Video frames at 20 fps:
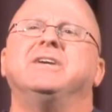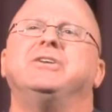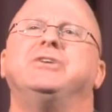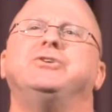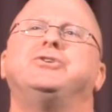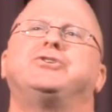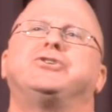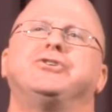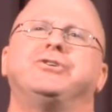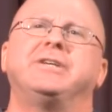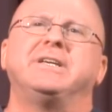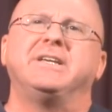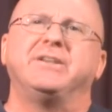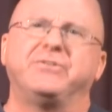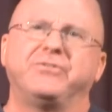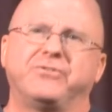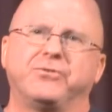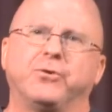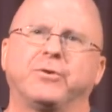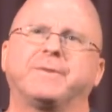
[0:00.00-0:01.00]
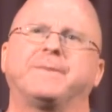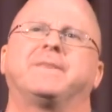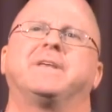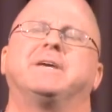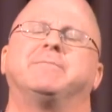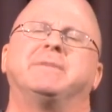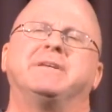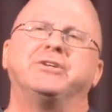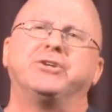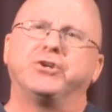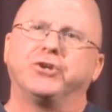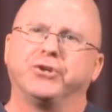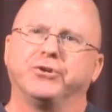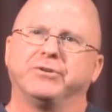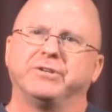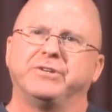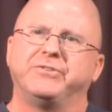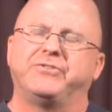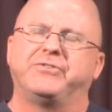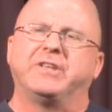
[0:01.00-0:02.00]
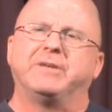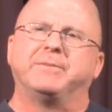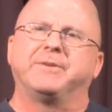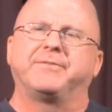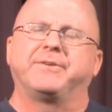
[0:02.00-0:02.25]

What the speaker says: you should exhort them, encourage them.